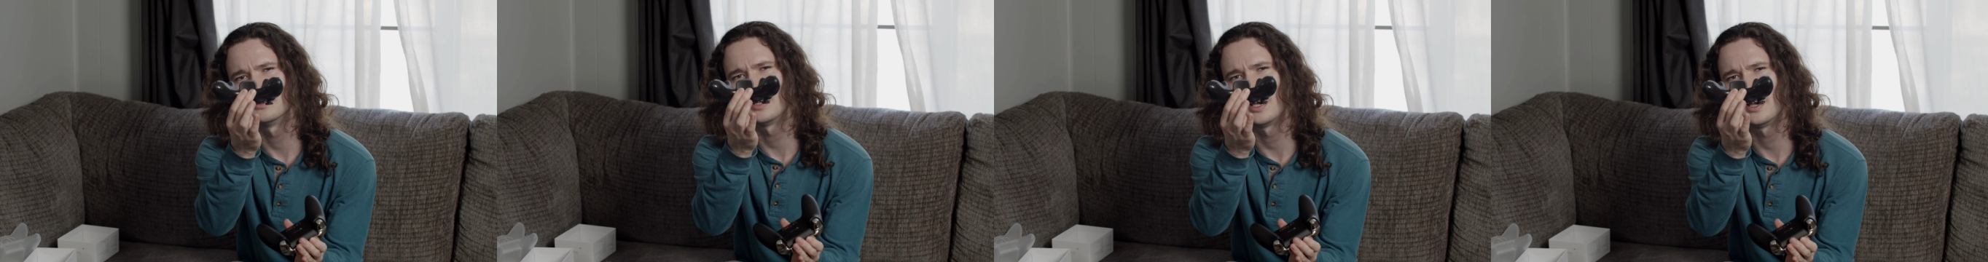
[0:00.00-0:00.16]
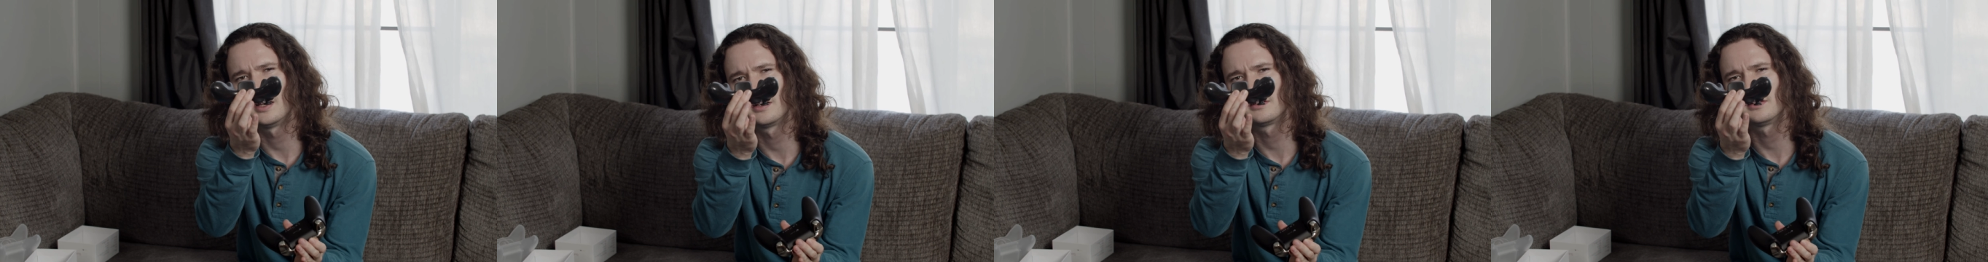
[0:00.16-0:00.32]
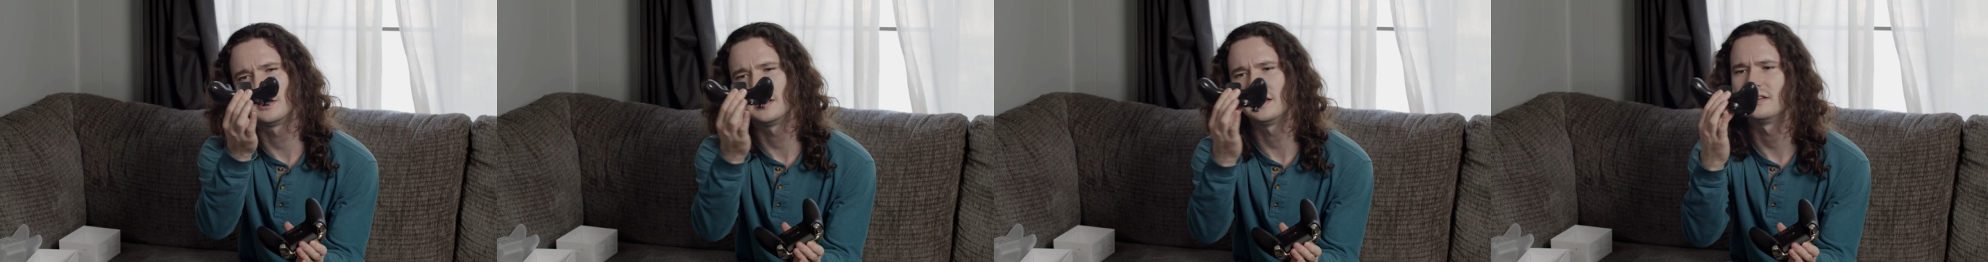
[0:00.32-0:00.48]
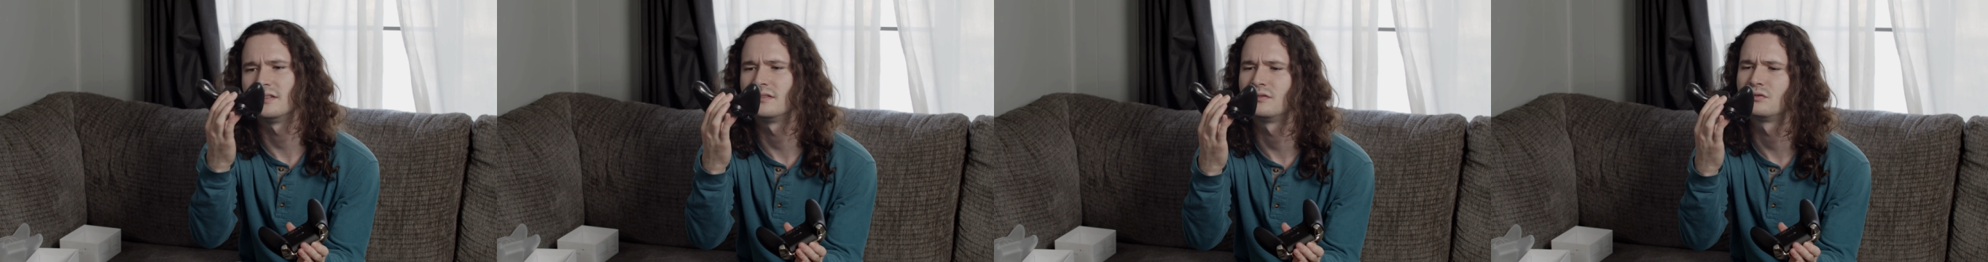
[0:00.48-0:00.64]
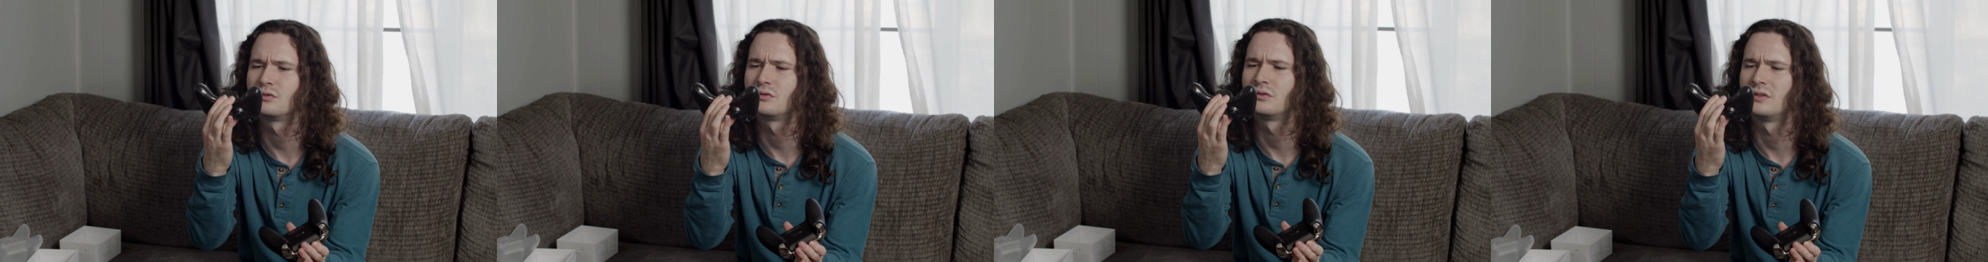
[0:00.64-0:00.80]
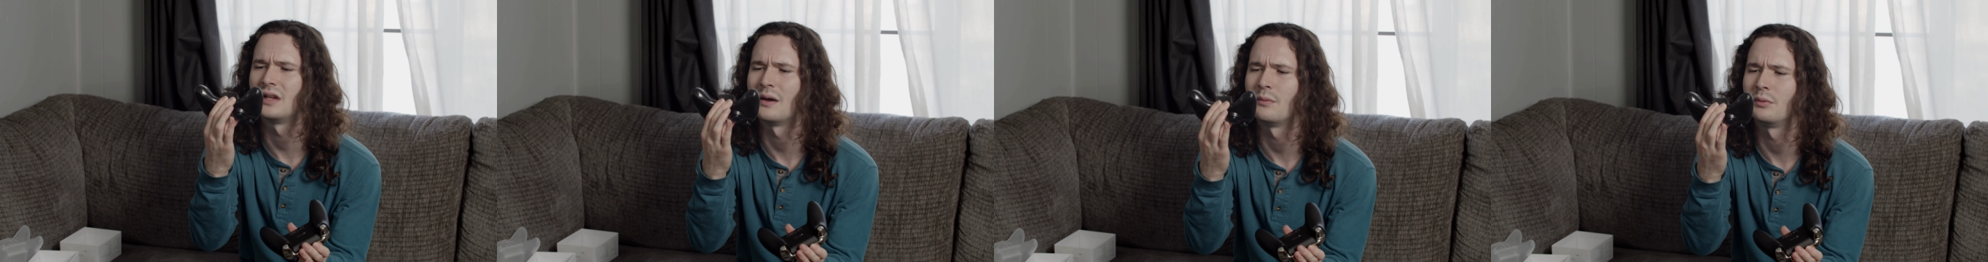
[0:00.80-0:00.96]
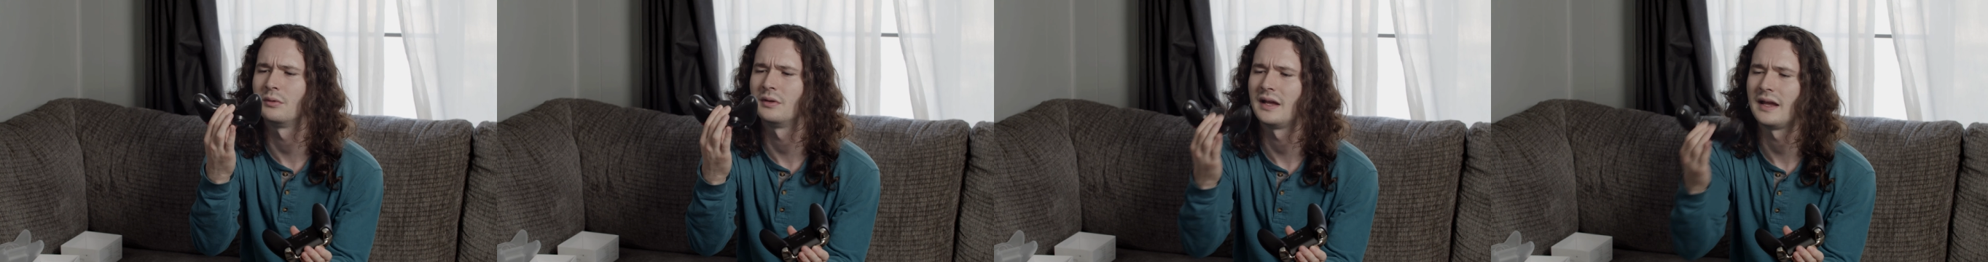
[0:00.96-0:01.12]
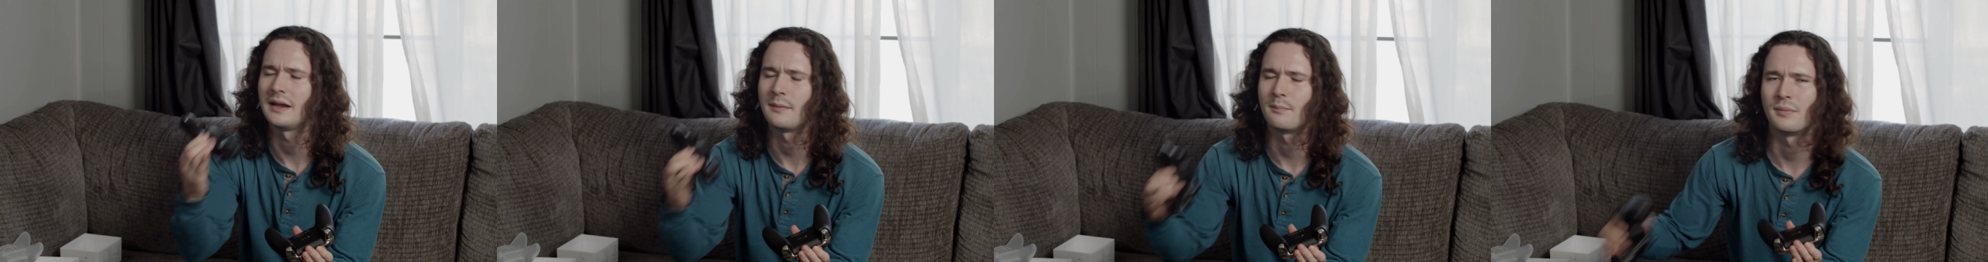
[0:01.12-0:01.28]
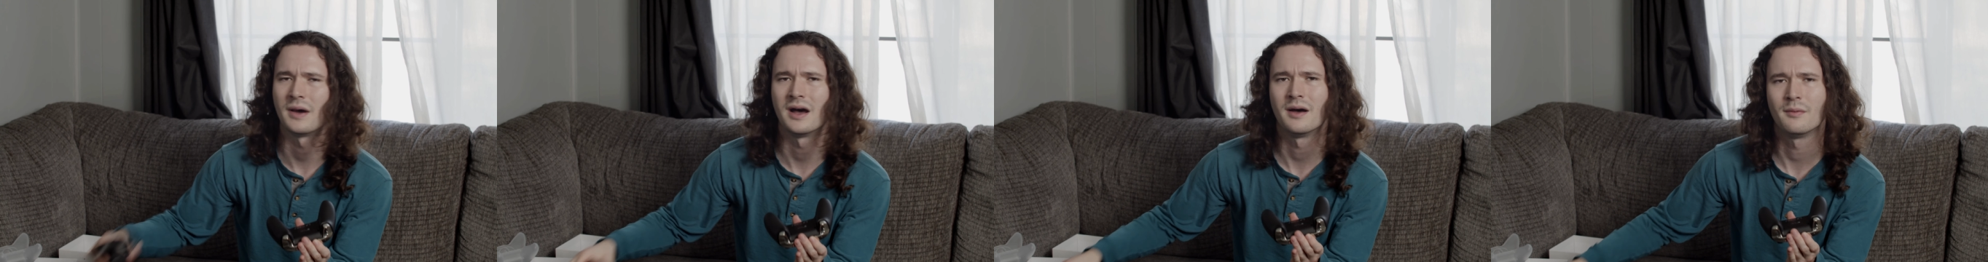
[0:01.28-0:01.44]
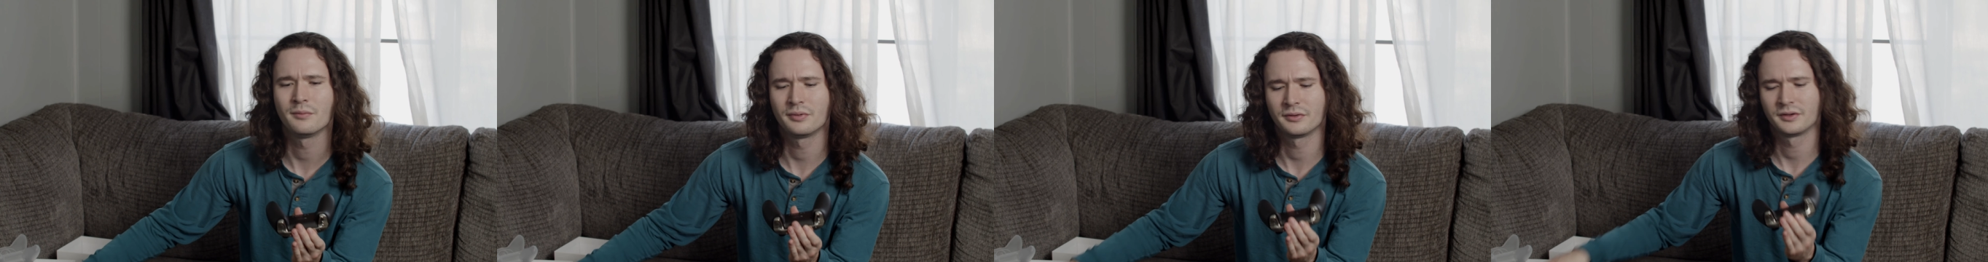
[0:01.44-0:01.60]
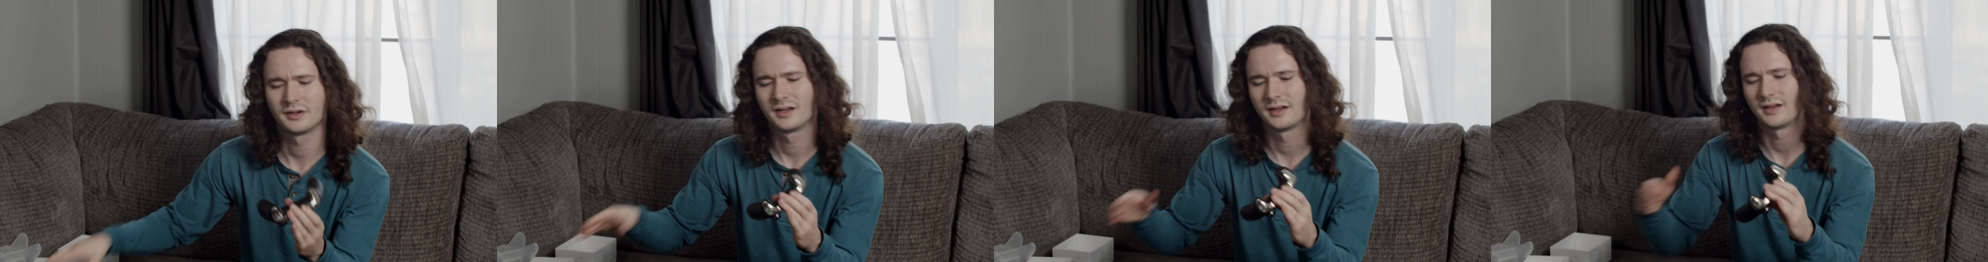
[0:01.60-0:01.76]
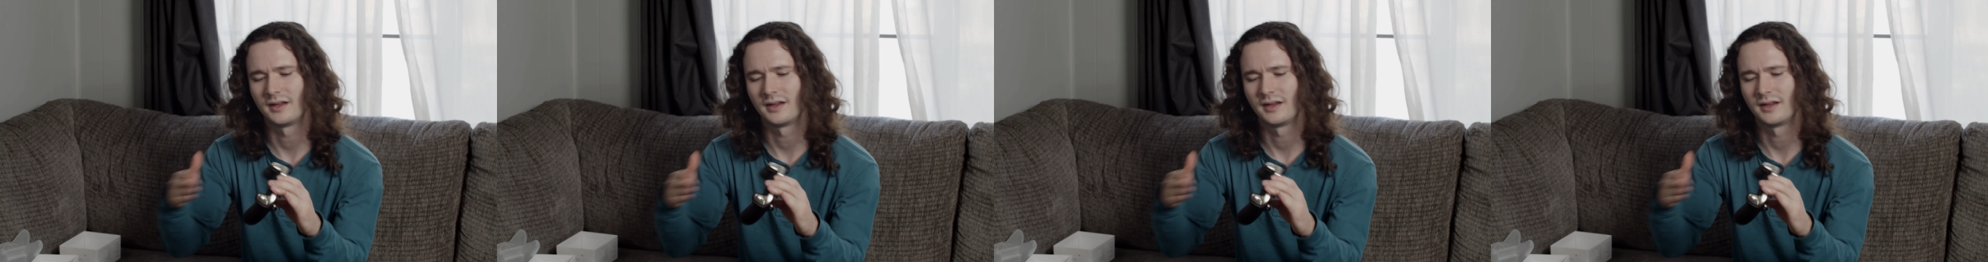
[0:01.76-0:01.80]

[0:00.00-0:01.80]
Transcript: ugly AA bump.